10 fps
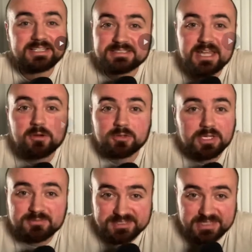not what
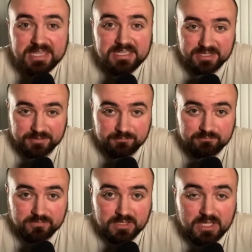I'm saying.
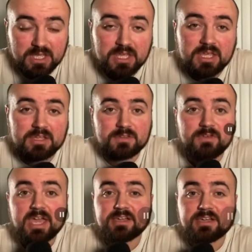That's